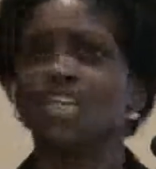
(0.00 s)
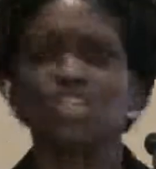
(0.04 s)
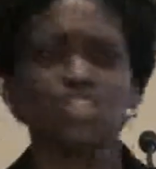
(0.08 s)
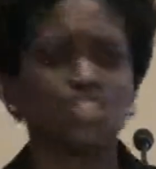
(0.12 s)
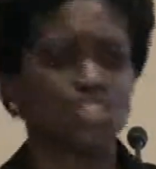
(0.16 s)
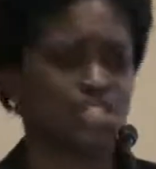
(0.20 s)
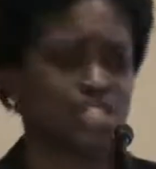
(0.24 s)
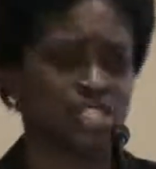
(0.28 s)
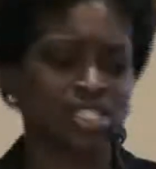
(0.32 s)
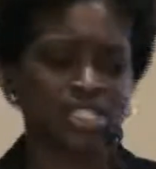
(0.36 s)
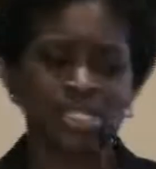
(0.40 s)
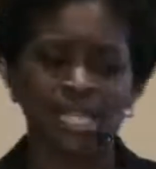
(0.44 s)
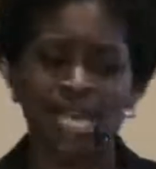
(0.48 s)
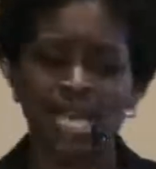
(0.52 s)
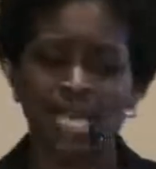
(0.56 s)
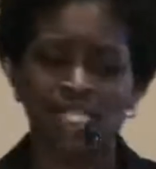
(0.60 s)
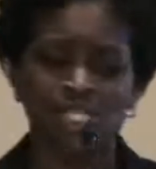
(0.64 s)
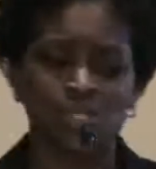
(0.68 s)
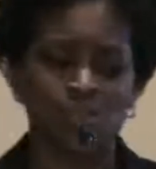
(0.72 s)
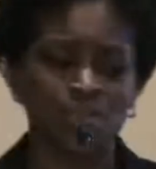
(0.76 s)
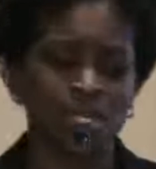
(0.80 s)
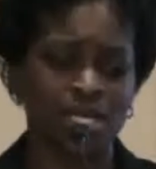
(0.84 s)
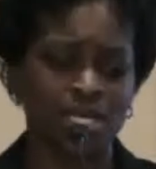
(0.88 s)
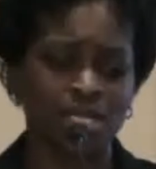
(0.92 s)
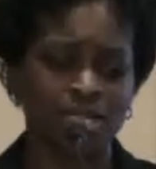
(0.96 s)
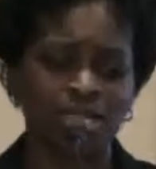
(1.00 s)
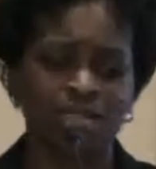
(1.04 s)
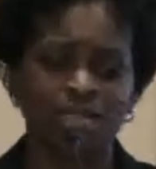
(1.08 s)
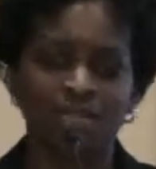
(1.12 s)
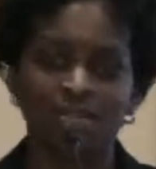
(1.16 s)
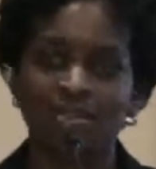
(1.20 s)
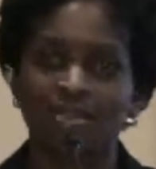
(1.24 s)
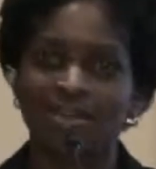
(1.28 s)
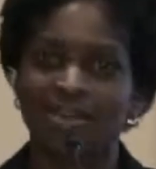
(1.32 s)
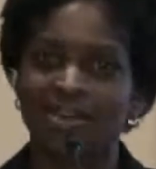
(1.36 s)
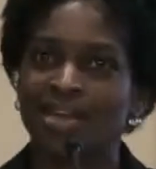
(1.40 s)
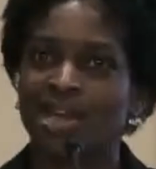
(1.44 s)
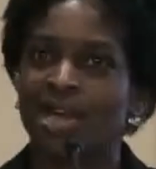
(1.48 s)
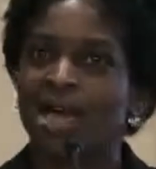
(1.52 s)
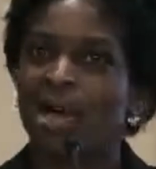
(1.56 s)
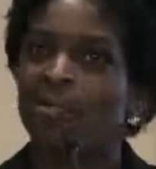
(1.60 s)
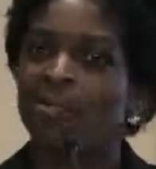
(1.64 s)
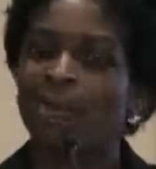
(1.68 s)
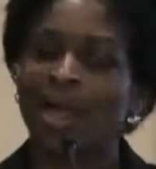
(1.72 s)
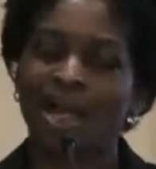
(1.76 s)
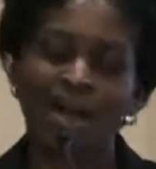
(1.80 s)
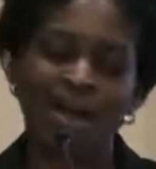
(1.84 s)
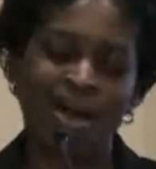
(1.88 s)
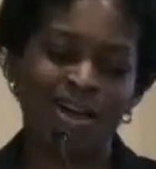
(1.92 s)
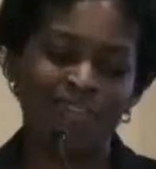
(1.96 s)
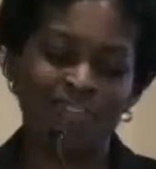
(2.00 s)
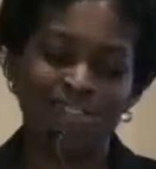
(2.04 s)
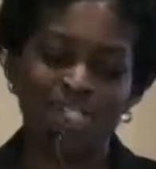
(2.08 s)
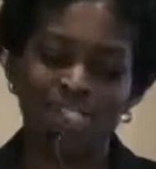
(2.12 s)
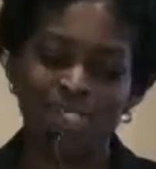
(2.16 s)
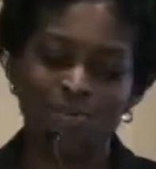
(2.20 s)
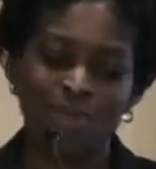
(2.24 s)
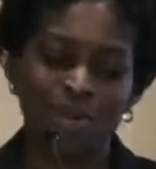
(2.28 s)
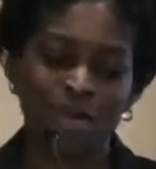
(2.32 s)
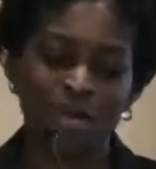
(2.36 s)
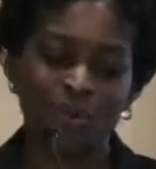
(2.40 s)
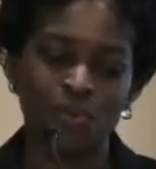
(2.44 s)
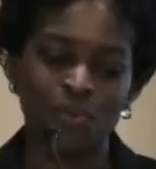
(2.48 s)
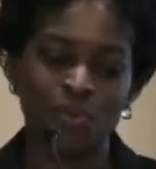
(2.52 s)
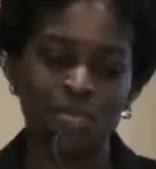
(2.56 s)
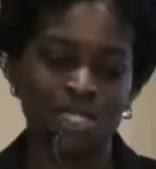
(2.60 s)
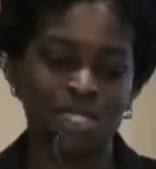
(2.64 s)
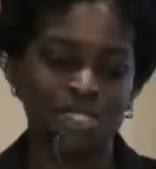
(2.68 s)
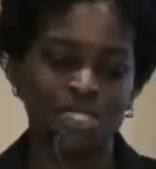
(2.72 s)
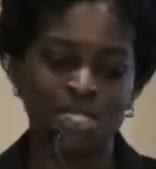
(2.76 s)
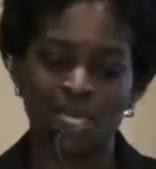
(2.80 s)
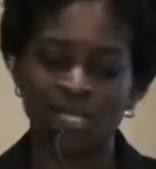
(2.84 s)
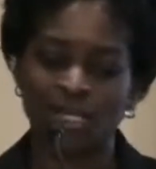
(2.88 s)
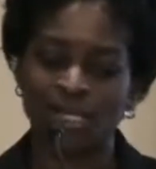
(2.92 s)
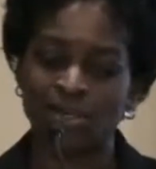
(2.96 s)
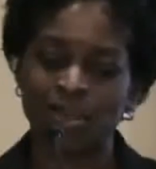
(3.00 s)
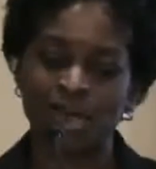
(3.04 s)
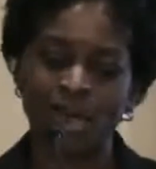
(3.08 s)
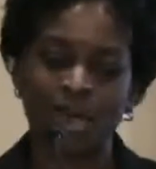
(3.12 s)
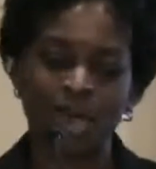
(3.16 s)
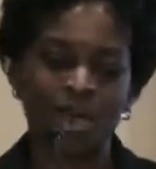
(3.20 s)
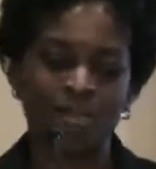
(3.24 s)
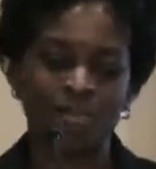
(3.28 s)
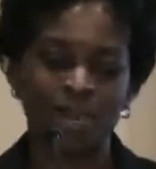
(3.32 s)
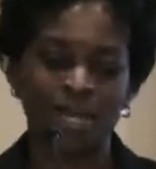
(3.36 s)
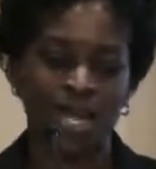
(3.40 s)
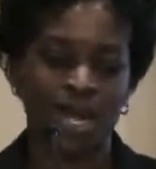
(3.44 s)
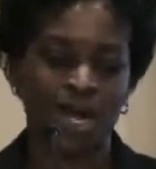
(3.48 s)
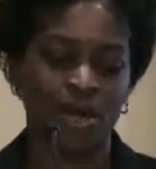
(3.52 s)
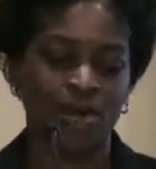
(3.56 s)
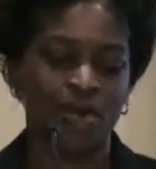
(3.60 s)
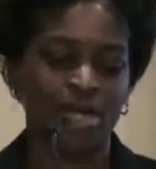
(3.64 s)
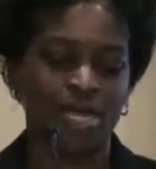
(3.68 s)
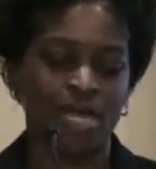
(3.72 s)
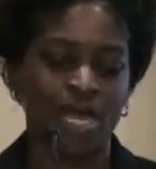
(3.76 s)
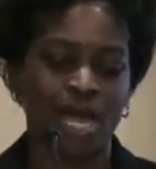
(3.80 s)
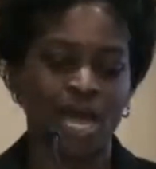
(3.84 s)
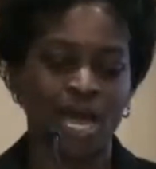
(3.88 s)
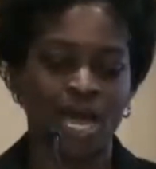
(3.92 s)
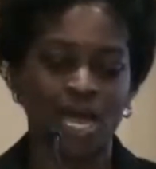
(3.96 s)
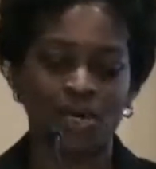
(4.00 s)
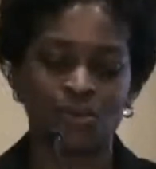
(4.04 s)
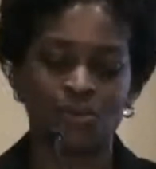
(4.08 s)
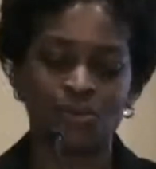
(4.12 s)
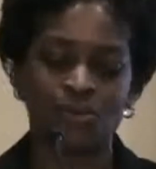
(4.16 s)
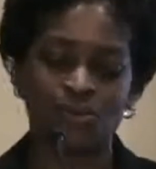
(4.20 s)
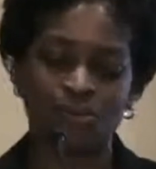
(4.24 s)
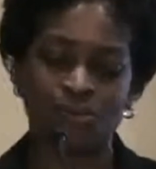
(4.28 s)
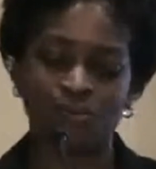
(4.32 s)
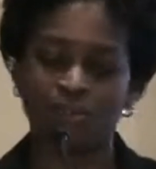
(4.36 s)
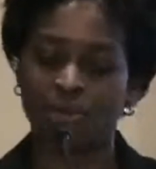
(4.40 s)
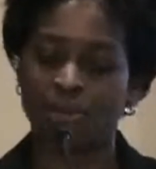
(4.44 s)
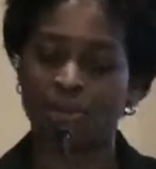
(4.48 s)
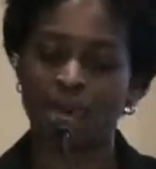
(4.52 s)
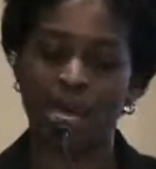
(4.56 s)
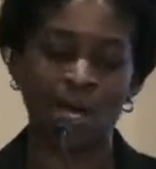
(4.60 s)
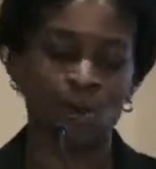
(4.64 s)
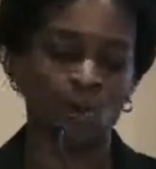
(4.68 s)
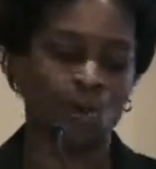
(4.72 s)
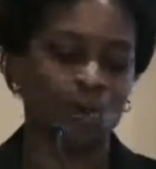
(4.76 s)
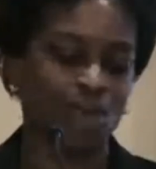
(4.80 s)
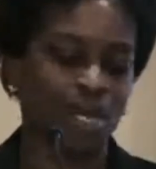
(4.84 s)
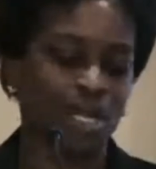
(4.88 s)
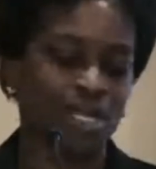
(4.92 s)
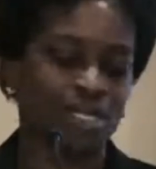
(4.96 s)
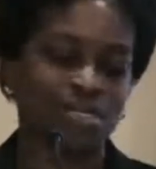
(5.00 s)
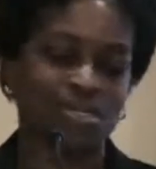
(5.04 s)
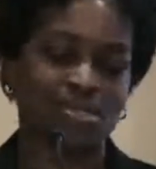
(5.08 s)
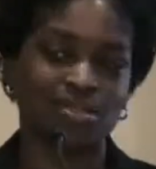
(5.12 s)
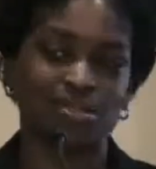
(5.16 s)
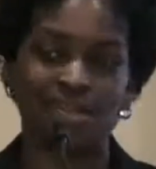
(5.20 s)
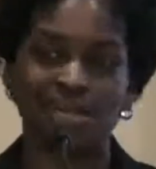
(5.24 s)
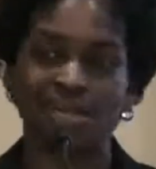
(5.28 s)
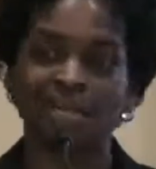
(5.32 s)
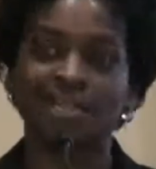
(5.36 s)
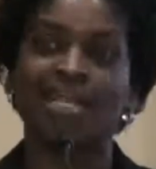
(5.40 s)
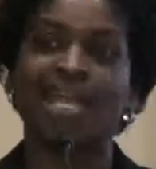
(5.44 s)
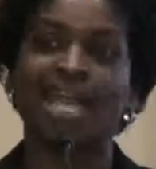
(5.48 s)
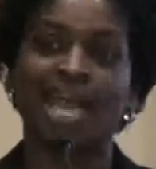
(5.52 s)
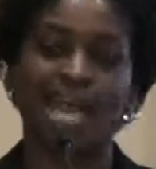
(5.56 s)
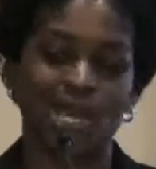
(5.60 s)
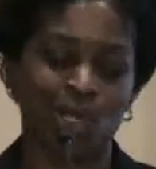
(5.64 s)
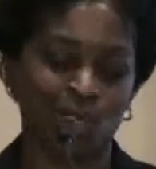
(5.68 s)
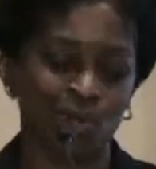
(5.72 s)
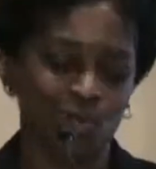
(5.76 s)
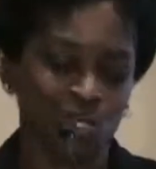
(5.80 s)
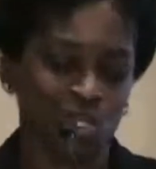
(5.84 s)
Just last week, my office met with a telecom carrier from out west in cattle